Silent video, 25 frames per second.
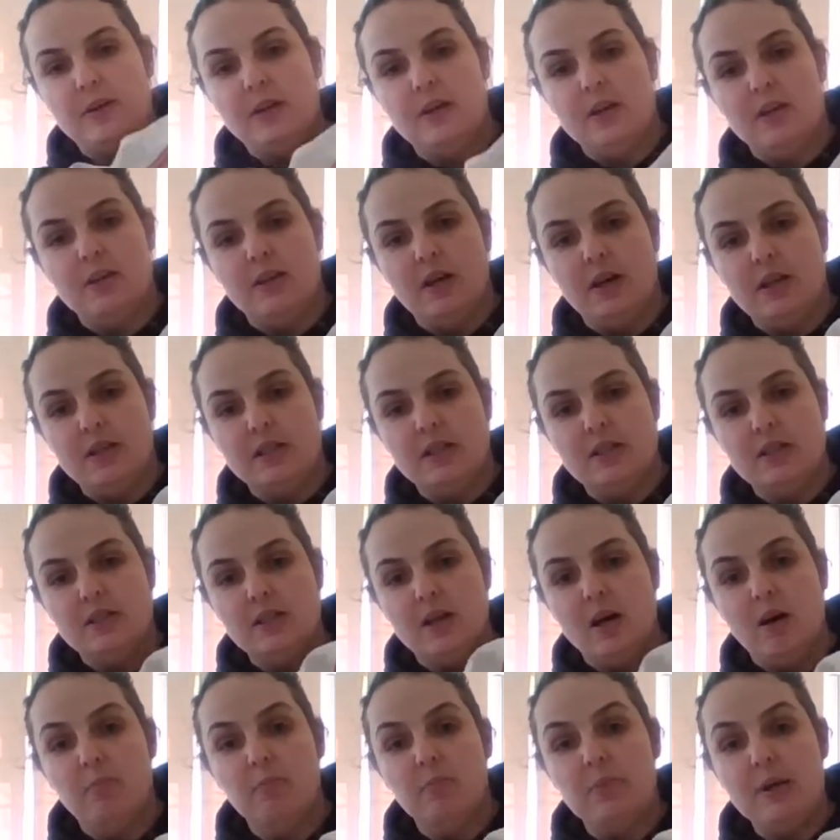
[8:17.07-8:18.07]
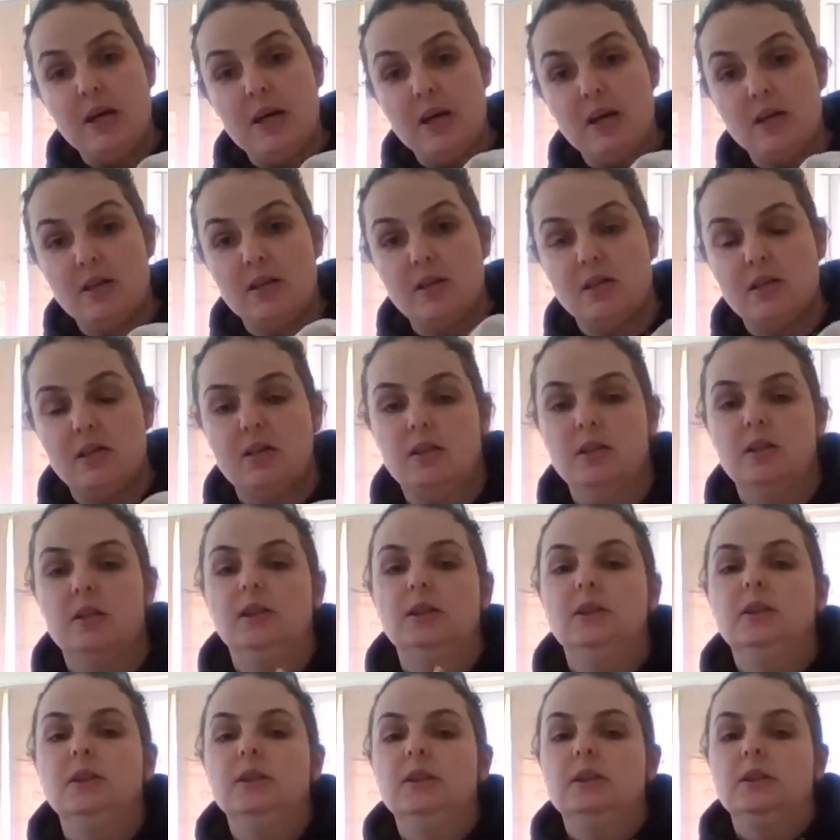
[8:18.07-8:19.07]
here that I need to unpick,
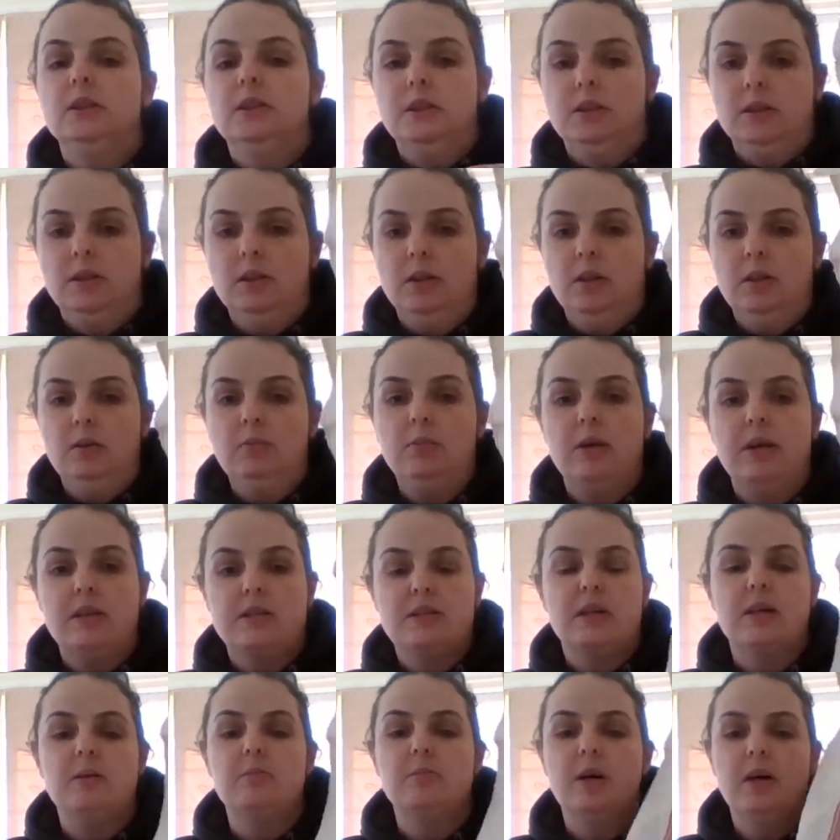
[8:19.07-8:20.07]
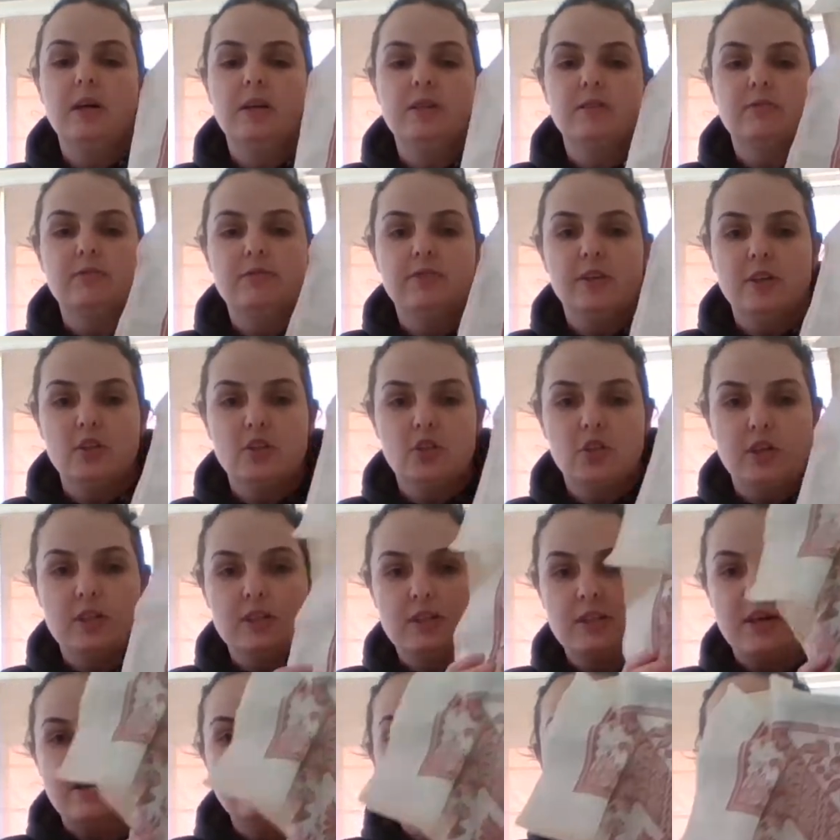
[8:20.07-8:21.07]
but I might fudge it,
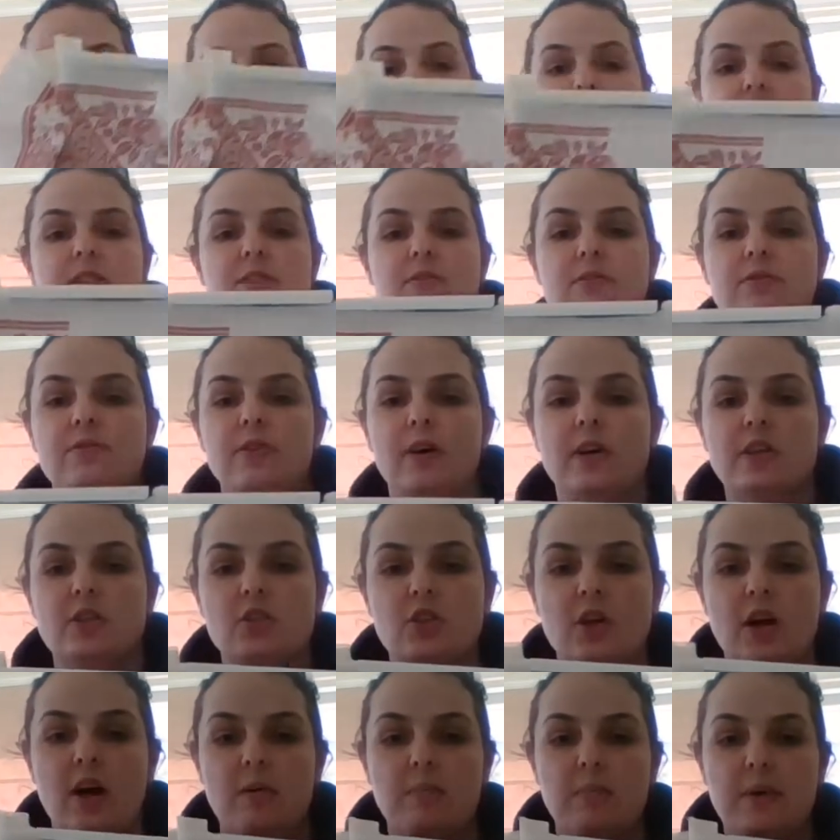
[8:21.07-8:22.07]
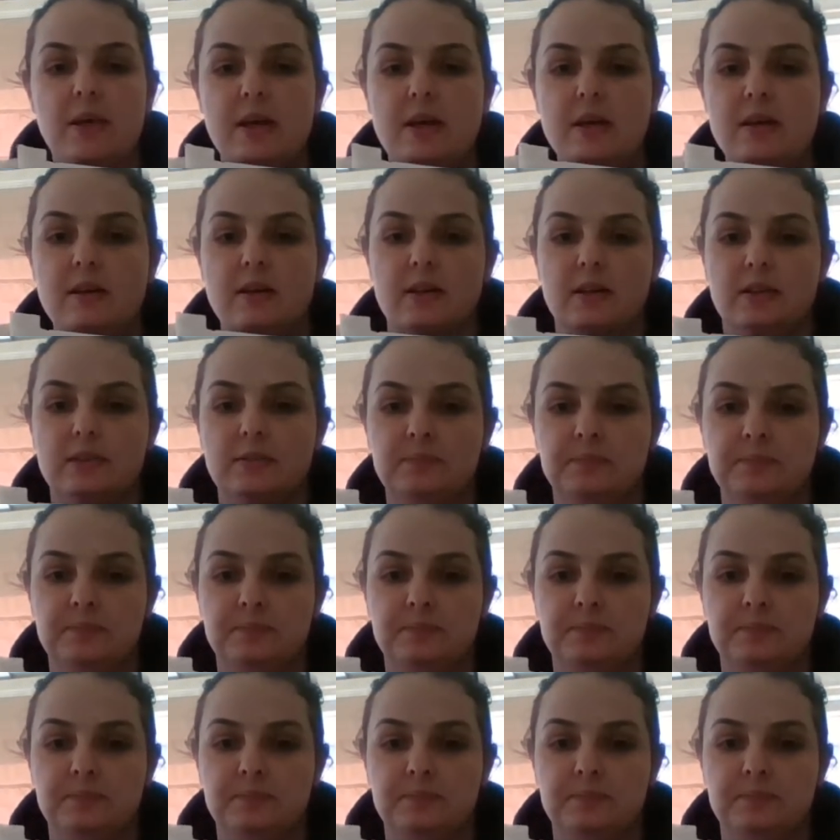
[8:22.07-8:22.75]
as I've had to fudge up here.